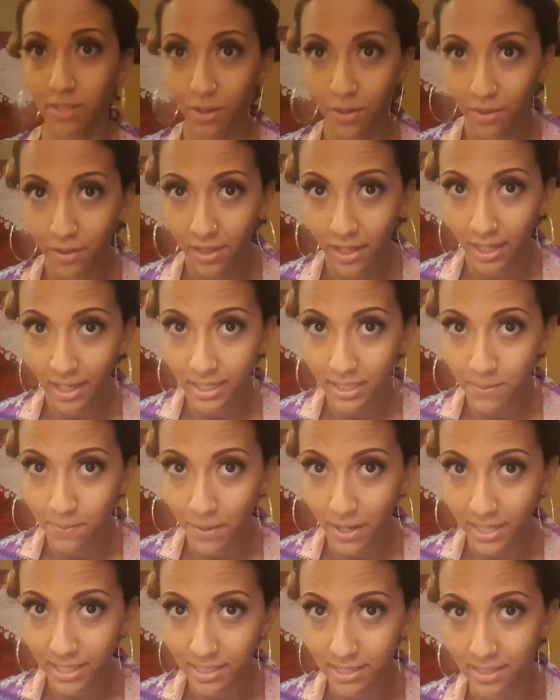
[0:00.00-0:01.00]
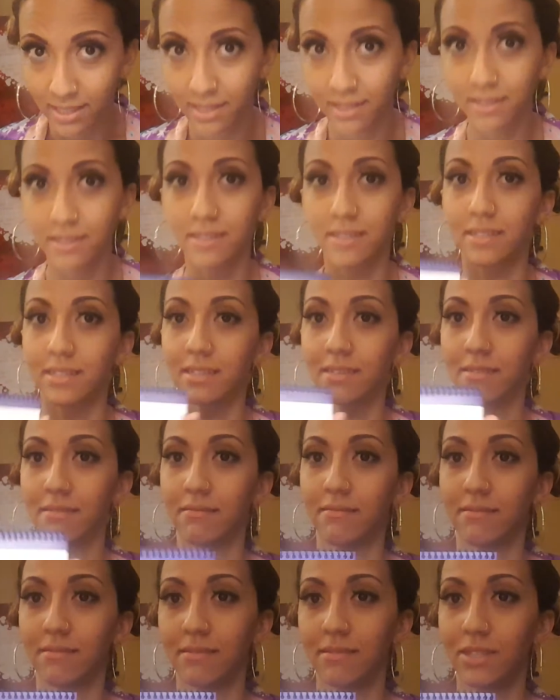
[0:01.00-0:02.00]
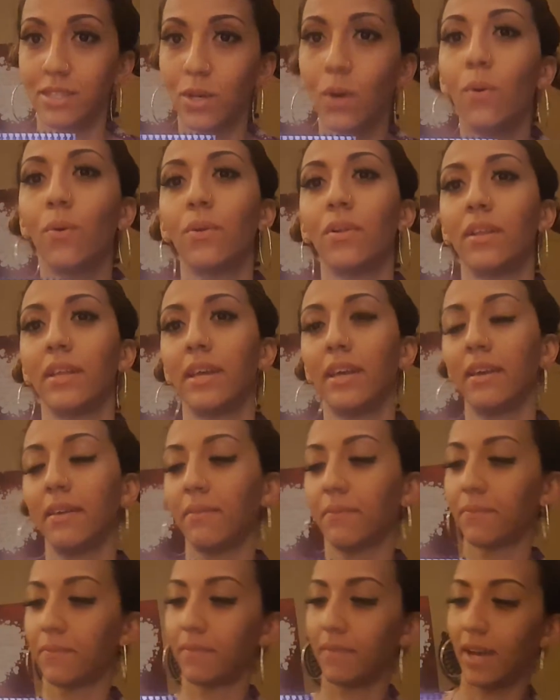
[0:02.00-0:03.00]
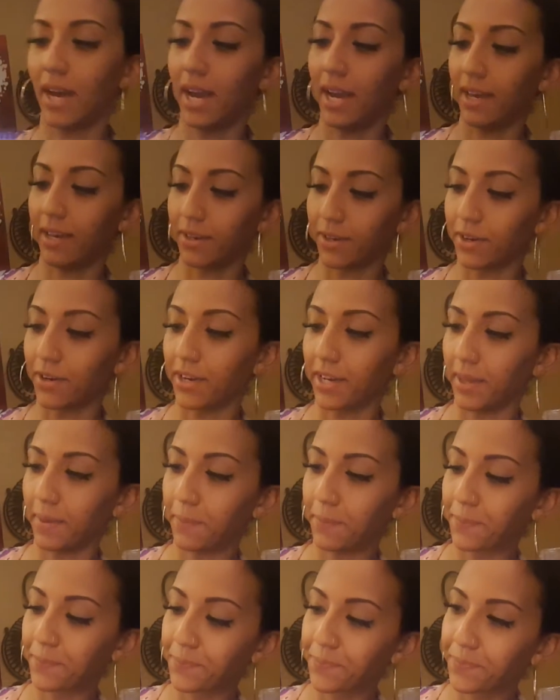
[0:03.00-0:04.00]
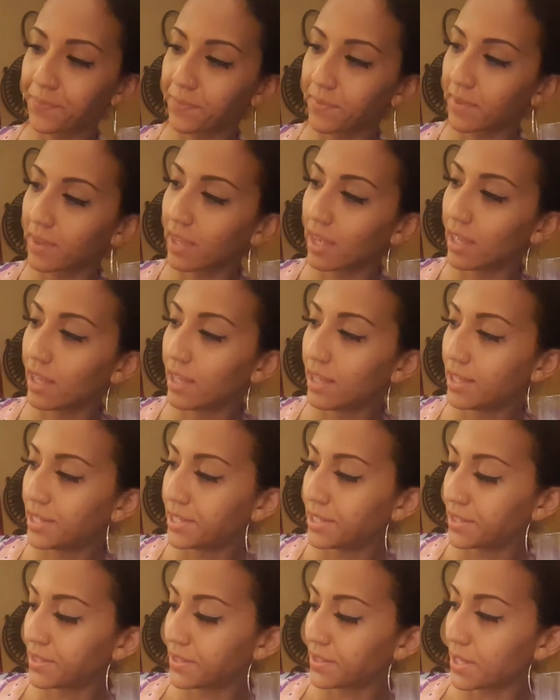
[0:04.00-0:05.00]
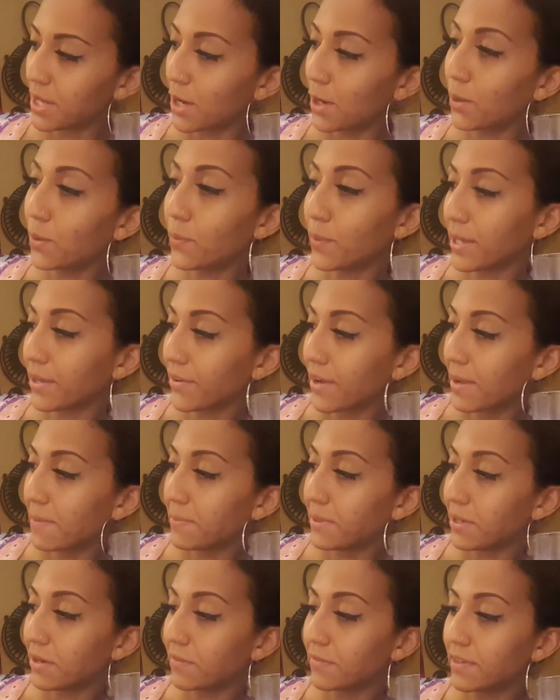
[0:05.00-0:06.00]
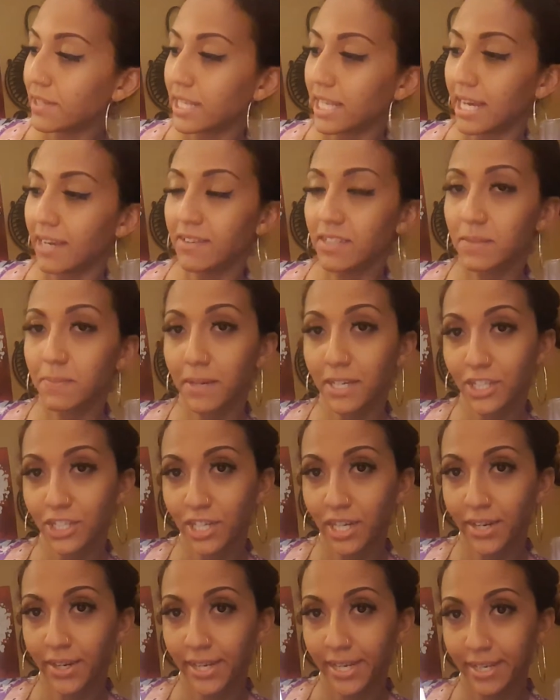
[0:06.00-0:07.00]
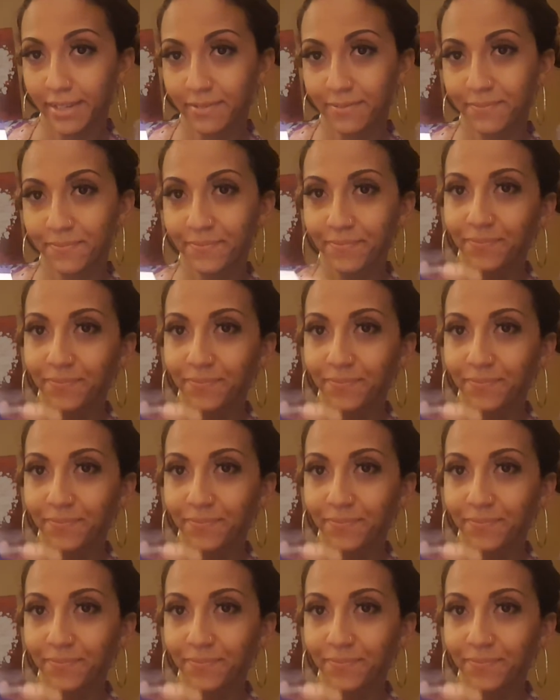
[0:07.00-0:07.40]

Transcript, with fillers: whole thing is priceless. Totally. I agree. So we create beautiful lives by sharing.